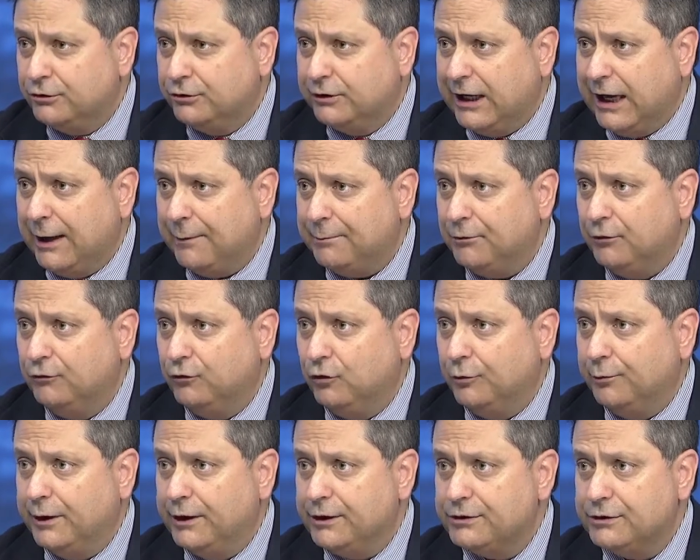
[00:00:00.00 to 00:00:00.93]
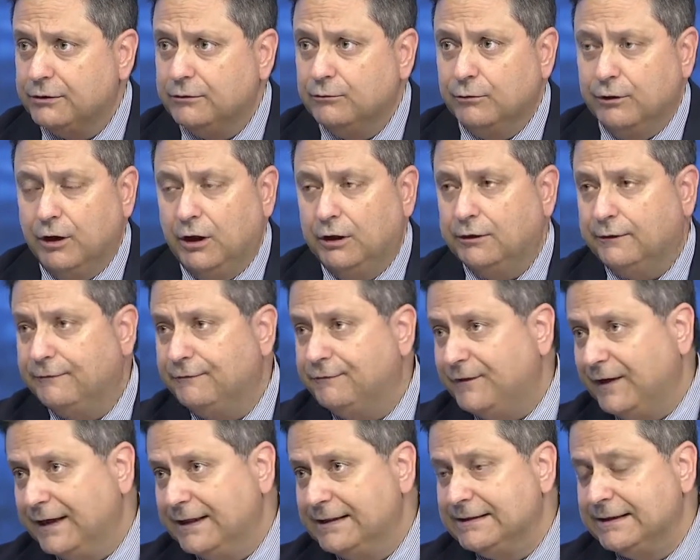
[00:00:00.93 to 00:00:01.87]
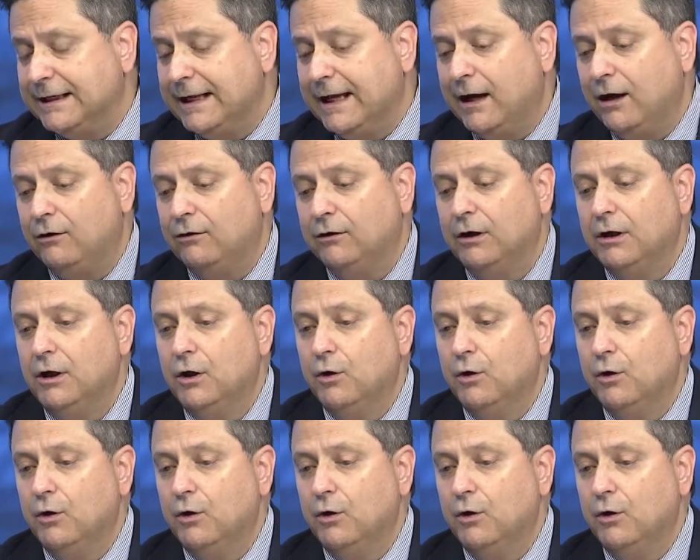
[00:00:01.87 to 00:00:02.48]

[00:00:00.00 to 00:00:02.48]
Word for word: capital formation. We ought to phase it out.